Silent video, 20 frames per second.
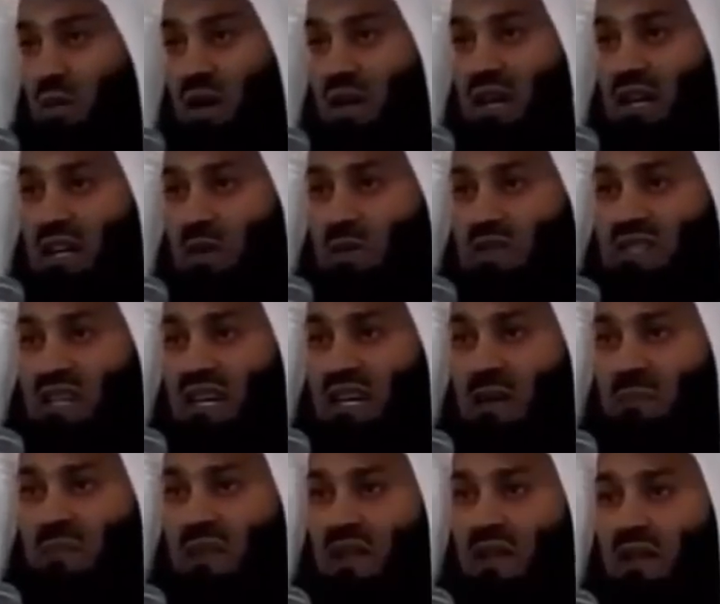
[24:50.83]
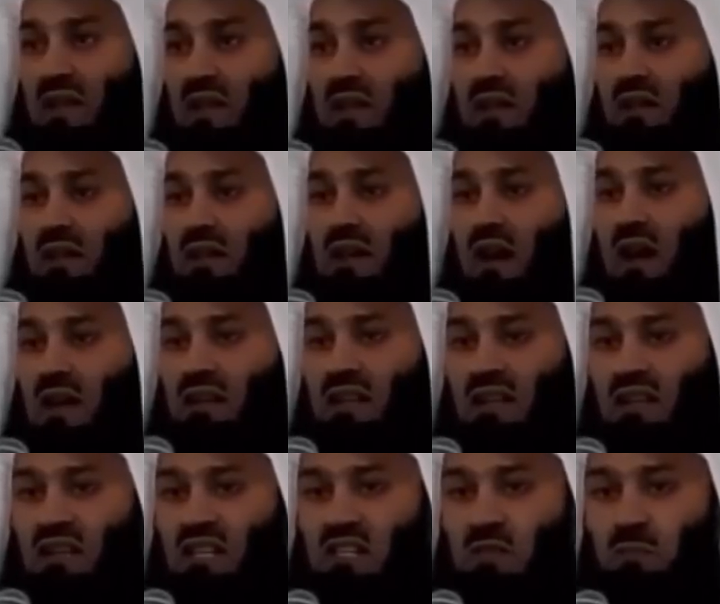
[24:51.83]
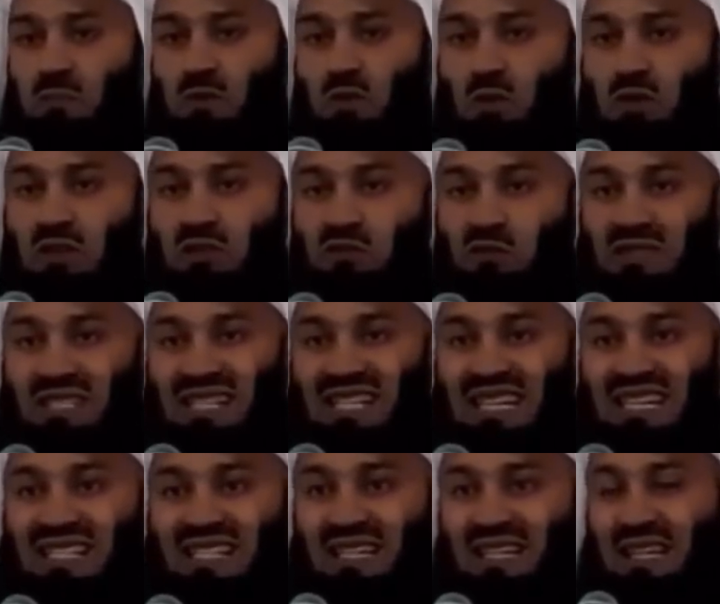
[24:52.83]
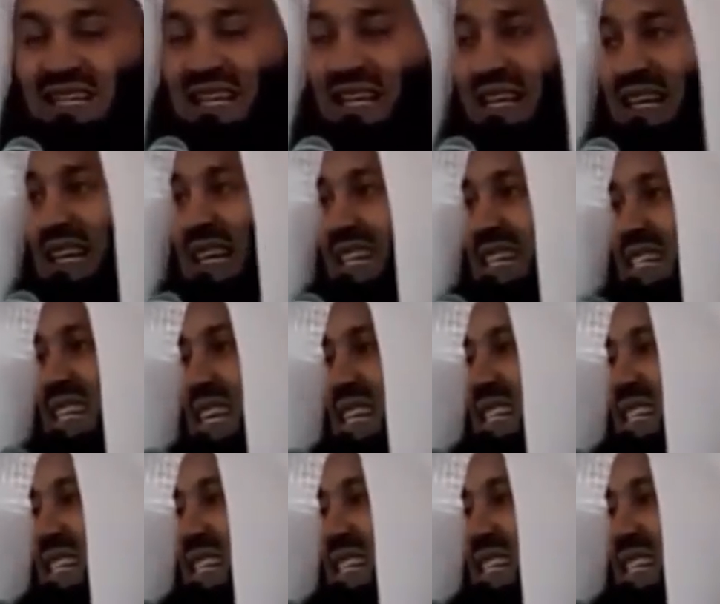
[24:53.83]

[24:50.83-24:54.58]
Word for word: alayhi wasallam regarding this beautiful season. He says,